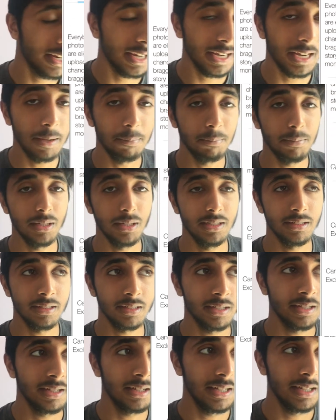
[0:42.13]

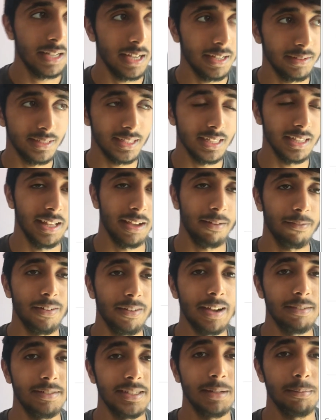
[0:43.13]
gimbals. I've seen, like,
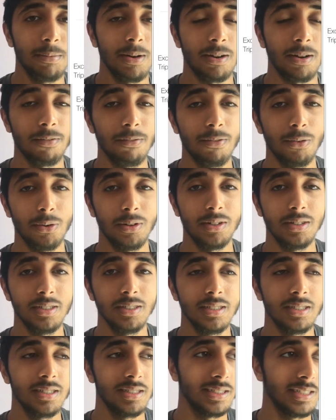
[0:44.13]
5D Mark
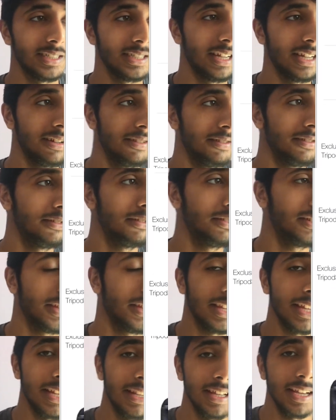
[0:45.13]
IVs and stuff. You
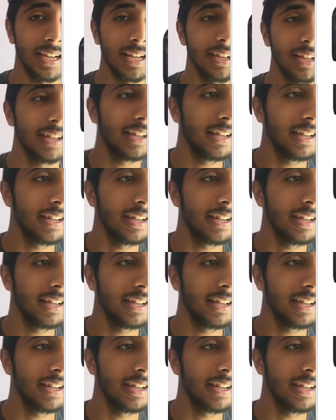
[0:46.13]
can get, like,